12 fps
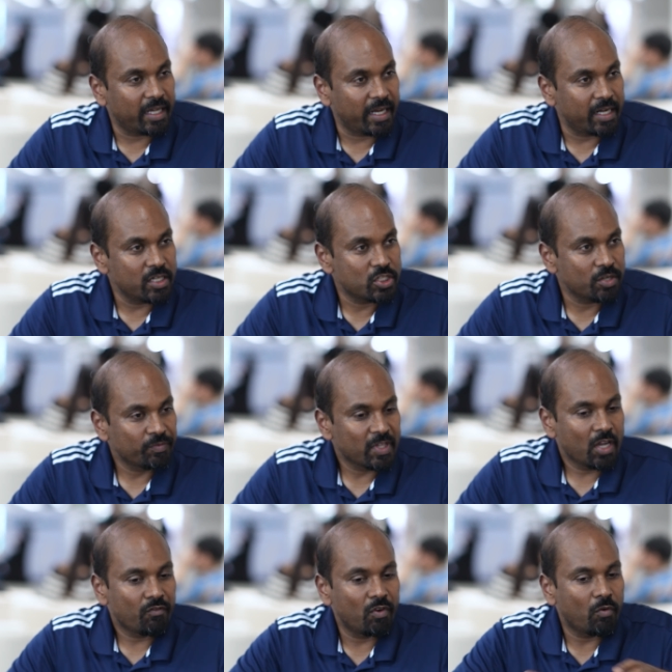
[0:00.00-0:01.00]
the edge,
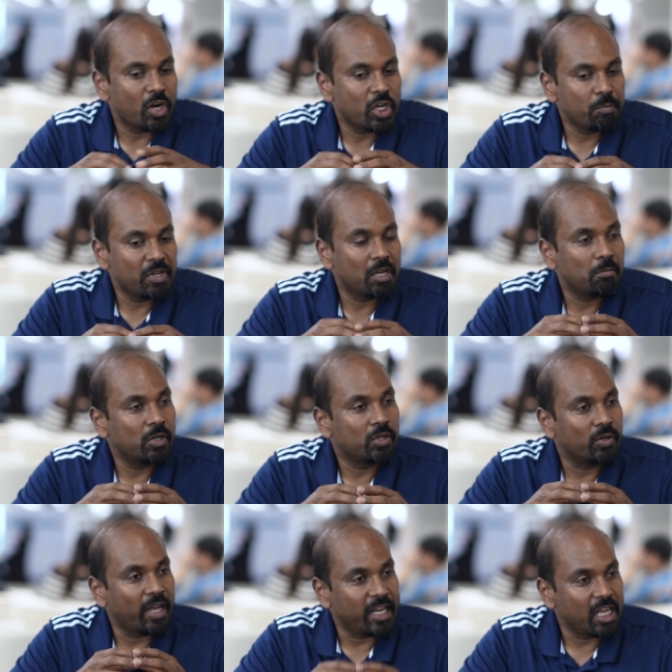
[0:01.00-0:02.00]
we want to be able
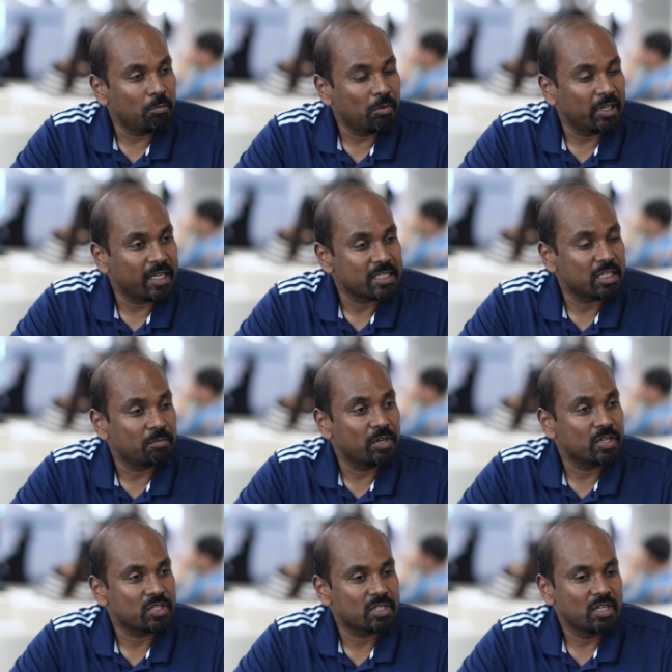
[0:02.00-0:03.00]
to enable
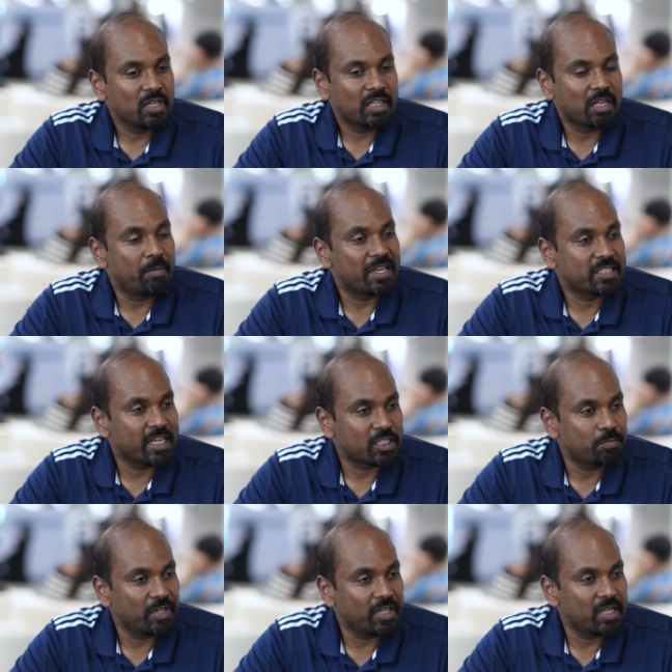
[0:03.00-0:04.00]
customers the best
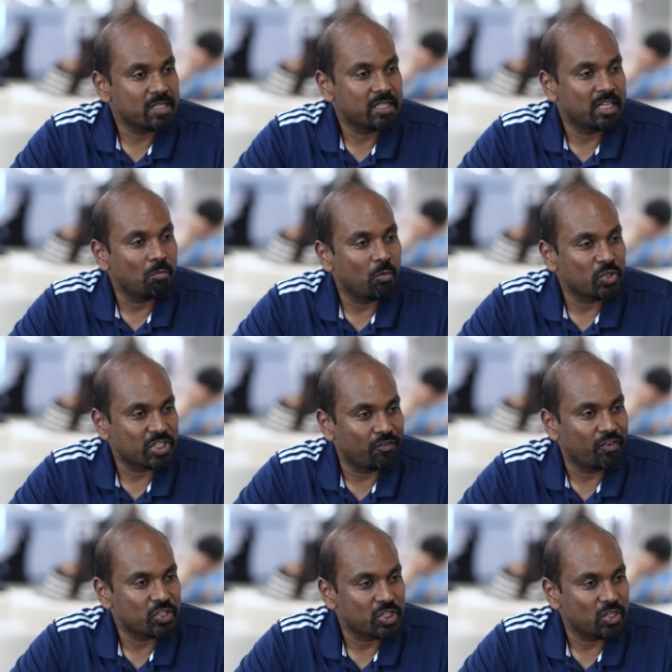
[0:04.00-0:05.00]
experience in a most
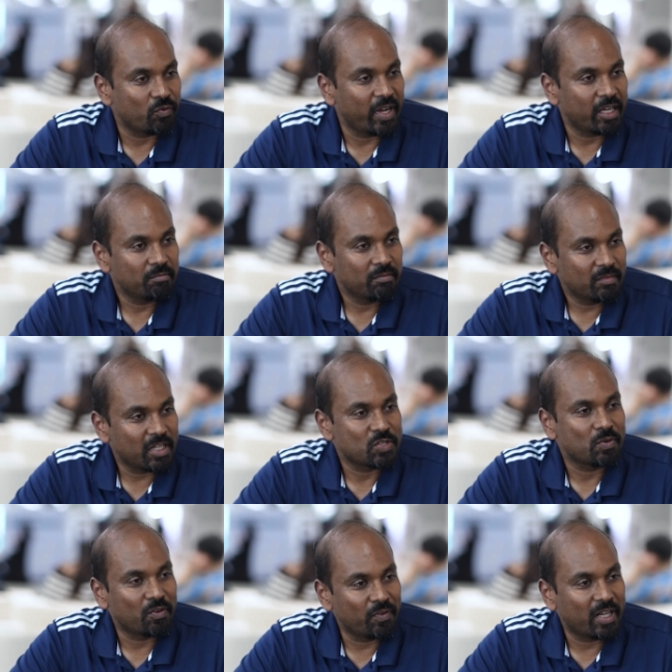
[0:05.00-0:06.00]
efficient way. That's
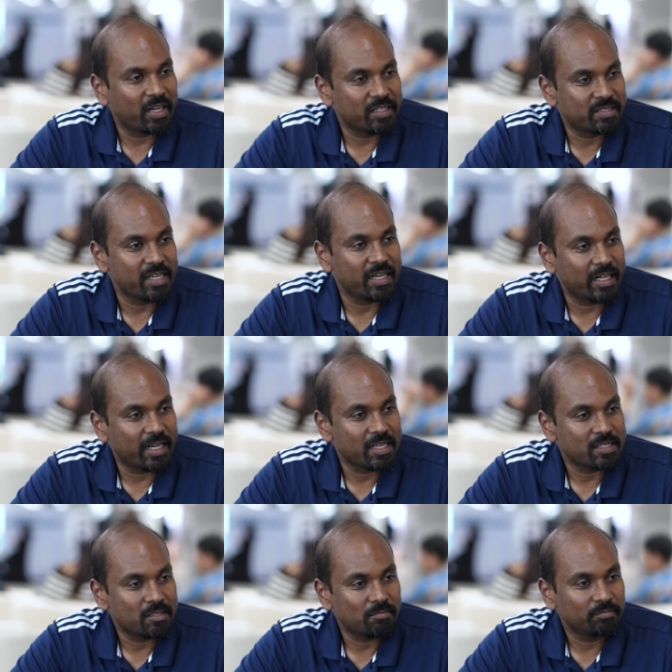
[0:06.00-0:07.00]
what we are seeing it
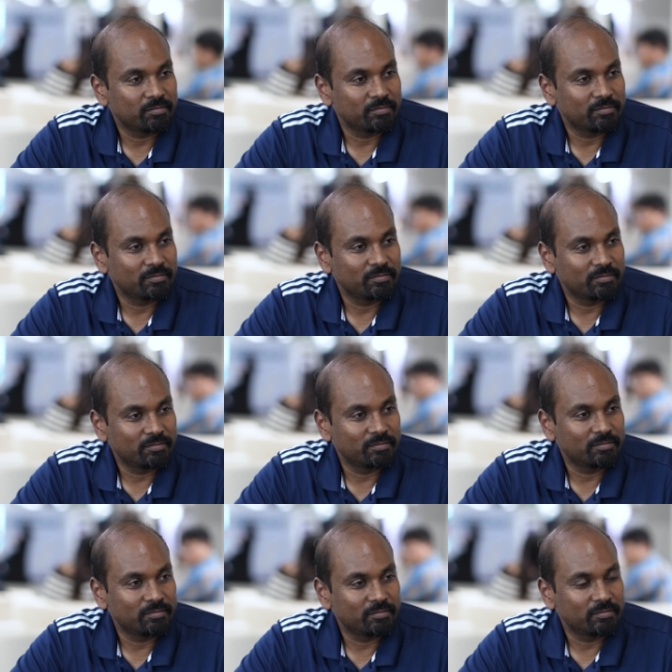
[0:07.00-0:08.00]
as. Great.
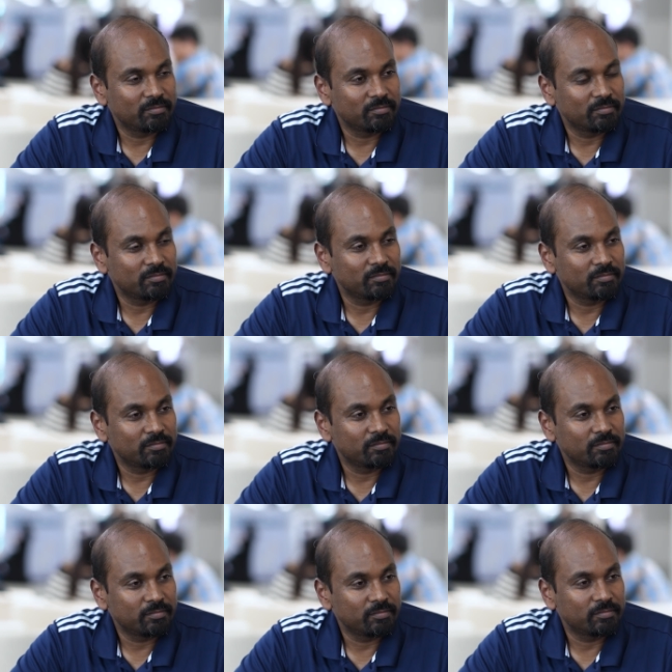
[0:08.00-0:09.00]
So you mentioned a
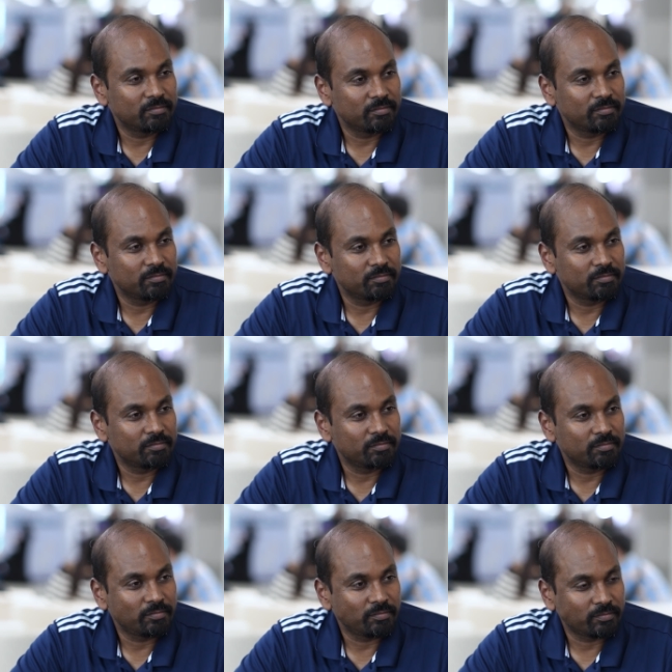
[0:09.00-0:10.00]
couple of times about
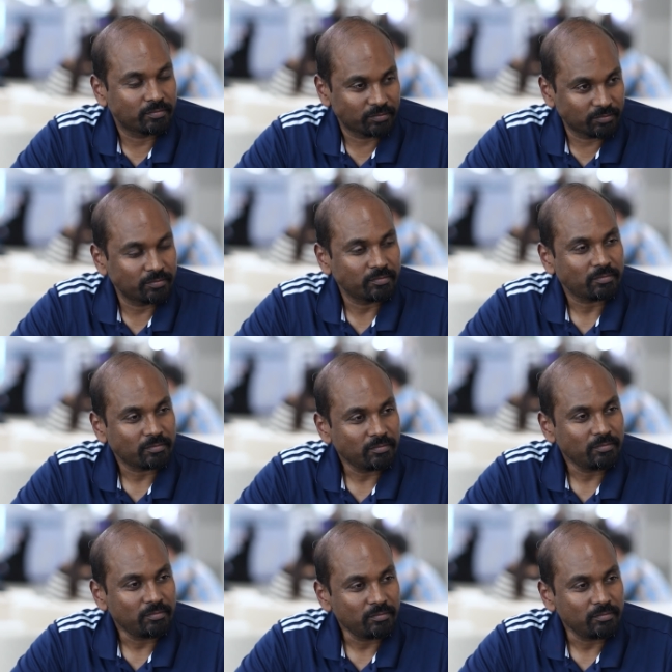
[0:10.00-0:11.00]
sustainability,
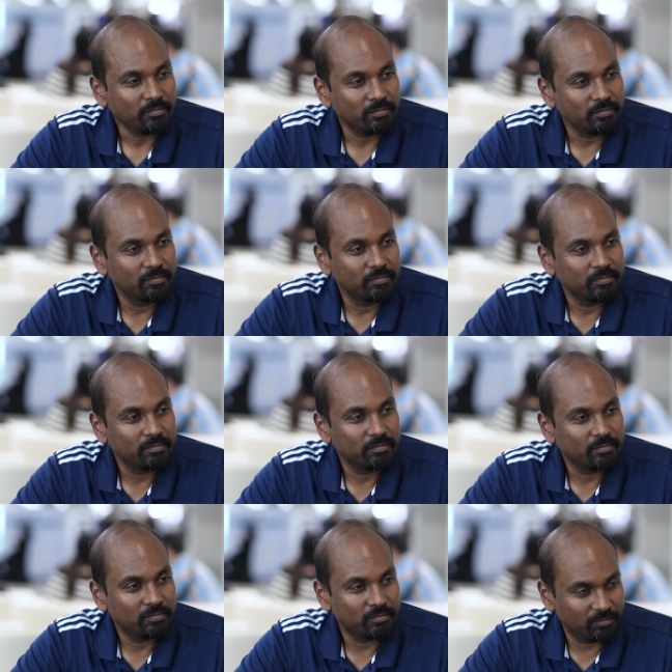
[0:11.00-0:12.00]
and a
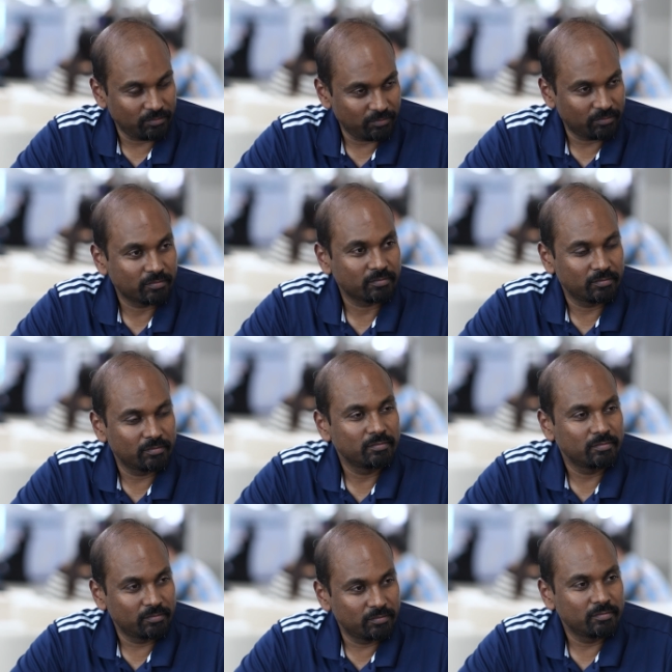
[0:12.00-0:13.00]
green computing concept
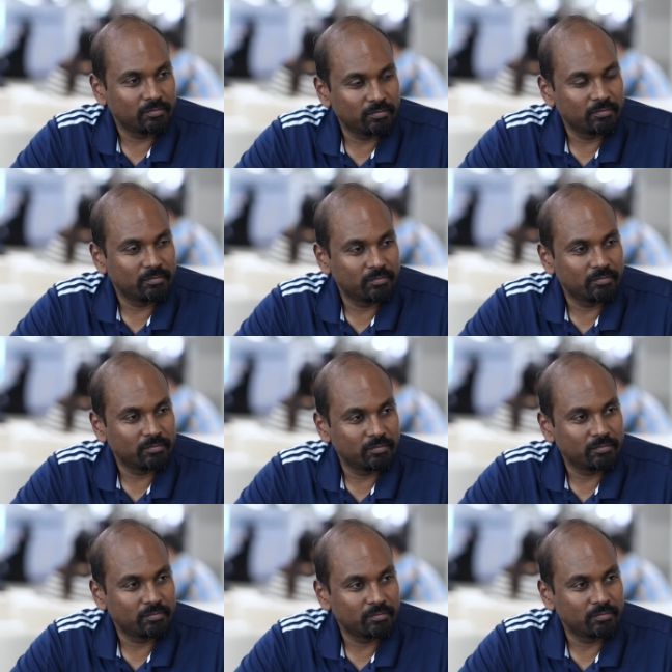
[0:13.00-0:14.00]
is there in Supermicro.